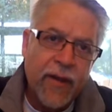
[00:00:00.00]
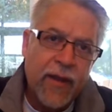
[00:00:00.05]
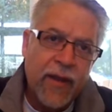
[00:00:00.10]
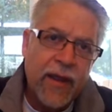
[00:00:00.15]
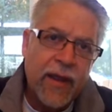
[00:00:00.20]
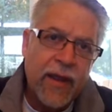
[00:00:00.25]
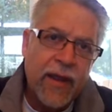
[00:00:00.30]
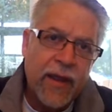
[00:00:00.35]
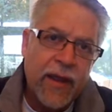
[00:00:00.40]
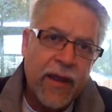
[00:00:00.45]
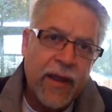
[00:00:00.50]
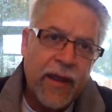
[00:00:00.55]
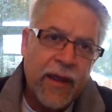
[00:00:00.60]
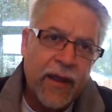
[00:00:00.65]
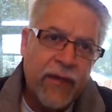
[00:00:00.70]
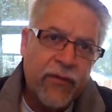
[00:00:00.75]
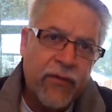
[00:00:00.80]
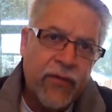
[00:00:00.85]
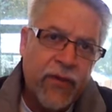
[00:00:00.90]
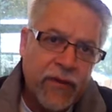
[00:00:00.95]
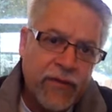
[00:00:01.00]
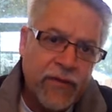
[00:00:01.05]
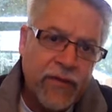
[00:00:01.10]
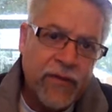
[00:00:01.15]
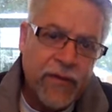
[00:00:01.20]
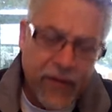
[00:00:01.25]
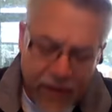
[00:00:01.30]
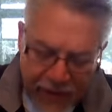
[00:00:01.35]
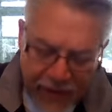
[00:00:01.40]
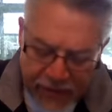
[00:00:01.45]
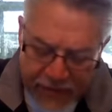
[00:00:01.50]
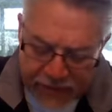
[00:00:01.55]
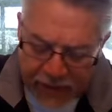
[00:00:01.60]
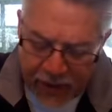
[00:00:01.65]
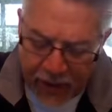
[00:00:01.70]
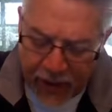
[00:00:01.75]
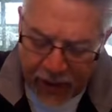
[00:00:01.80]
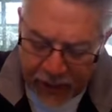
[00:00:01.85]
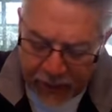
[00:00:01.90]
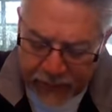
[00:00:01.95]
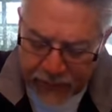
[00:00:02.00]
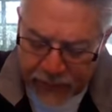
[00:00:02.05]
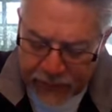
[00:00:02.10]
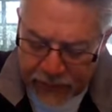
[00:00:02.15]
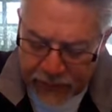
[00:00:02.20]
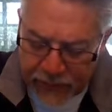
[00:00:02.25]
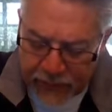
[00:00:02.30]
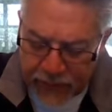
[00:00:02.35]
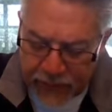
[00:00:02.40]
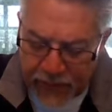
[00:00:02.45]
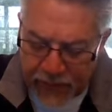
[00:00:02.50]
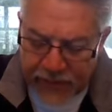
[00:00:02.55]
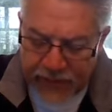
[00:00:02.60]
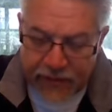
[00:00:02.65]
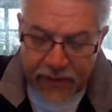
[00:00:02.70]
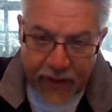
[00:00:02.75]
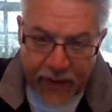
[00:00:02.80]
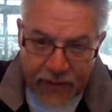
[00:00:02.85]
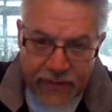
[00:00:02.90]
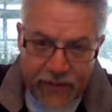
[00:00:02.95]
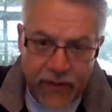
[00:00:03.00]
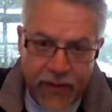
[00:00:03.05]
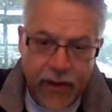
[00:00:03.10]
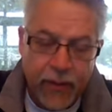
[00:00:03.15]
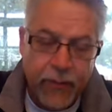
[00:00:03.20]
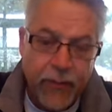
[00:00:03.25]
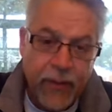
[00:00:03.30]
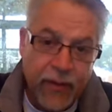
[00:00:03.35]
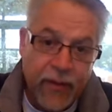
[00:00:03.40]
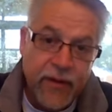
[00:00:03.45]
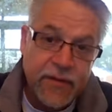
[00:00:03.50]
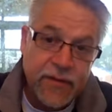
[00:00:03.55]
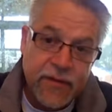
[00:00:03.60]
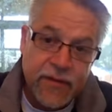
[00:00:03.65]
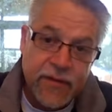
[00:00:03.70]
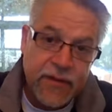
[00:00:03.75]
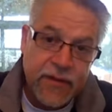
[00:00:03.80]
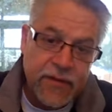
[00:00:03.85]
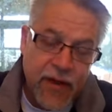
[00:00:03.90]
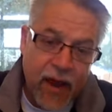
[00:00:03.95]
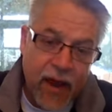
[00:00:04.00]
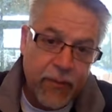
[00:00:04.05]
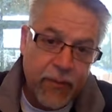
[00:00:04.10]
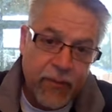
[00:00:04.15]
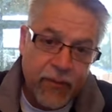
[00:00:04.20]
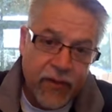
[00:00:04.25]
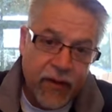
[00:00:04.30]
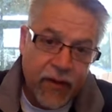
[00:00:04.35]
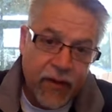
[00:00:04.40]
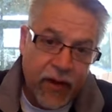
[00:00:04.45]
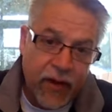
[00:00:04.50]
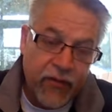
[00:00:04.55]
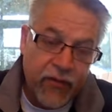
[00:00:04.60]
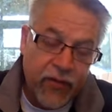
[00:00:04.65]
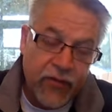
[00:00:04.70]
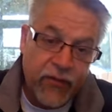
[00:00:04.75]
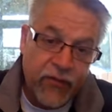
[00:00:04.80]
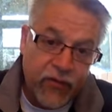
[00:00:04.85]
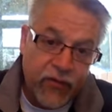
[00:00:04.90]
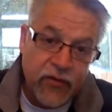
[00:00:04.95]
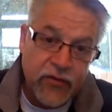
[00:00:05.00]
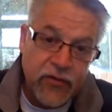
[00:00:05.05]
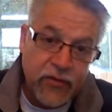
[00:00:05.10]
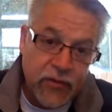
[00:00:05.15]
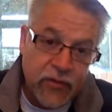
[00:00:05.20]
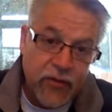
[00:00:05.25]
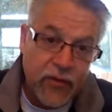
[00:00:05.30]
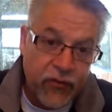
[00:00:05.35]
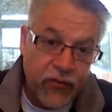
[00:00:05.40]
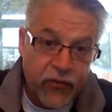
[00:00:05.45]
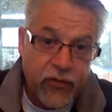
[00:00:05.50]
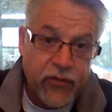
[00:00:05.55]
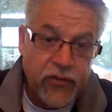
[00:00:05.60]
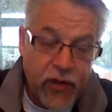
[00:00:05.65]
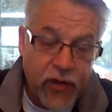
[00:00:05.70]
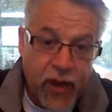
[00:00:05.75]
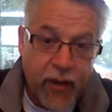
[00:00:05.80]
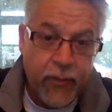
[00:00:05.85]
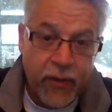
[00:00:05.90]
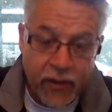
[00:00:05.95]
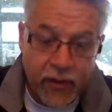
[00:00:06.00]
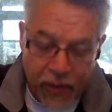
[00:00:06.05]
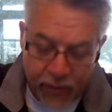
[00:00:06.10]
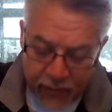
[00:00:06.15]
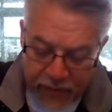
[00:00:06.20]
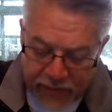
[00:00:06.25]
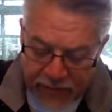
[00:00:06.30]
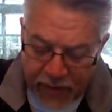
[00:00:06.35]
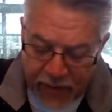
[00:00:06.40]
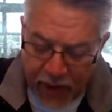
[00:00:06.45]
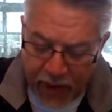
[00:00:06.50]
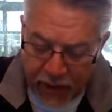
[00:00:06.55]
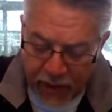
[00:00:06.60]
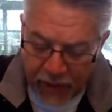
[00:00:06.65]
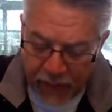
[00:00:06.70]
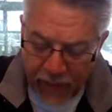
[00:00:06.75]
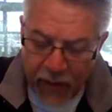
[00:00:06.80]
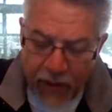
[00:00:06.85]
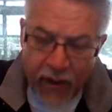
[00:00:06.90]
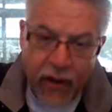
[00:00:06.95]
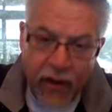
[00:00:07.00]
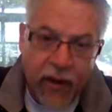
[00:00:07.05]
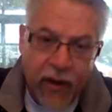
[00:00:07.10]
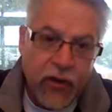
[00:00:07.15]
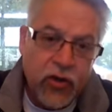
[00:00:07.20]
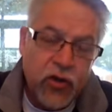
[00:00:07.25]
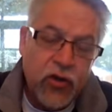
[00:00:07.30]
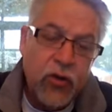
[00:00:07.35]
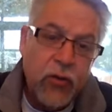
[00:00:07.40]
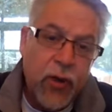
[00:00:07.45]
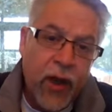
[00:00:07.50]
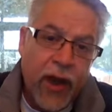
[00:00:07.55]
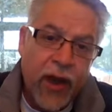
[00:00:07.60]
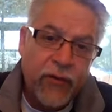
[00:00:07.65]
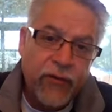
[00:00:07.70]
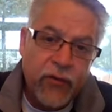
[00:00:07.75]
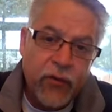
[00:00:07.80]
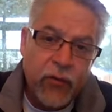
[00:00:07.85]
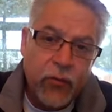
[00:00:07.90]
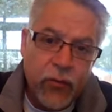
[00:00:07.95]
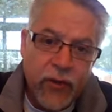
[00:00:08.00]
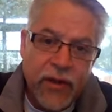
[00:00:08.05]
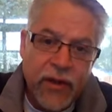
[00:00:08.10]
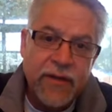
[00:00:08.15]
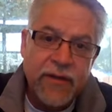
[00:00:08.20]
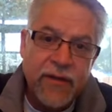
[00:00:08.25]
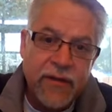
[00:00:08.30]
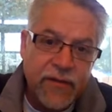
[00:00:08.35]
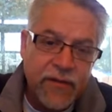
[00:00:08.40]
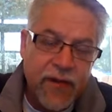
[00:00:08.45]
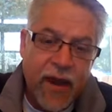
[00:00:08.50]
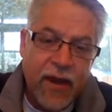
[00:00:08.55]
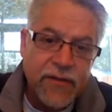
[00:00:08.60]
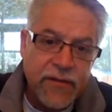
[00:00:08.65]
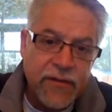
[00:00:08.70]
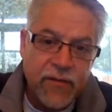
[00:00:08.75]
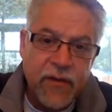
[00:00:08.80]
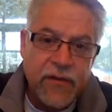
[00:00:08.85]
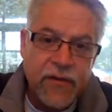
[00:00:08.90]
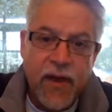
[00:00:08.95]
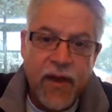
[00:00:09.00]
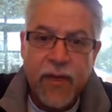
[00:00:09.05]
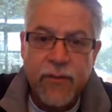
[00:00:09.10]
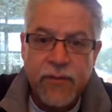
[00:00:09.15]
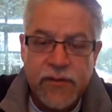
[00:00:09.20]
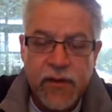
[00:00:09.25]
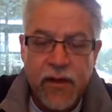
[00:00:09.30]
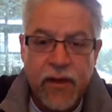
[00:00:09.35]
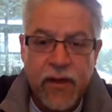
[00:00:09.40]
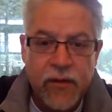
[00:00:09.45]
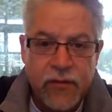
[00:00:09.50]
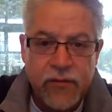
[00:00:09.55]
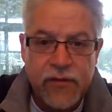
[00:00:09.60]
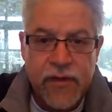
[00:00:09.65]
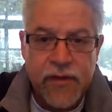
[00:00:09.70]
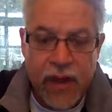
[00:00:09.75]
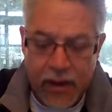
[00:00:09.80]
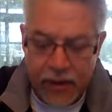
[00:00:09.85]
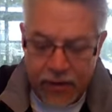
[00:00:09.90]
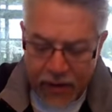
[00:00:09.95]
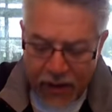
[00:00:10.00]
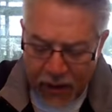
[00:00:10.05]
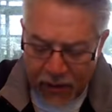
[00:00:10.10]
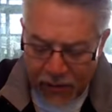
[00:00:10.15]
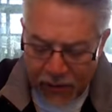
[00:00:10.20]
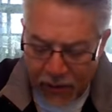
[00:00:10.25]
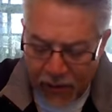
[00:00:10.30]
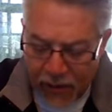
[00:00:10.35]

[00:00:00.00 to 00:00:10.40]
if this is the end times, he's saying to them, and this is the time of the of the first the first coming of the Messiah, you have to read the signs of the times to understand that.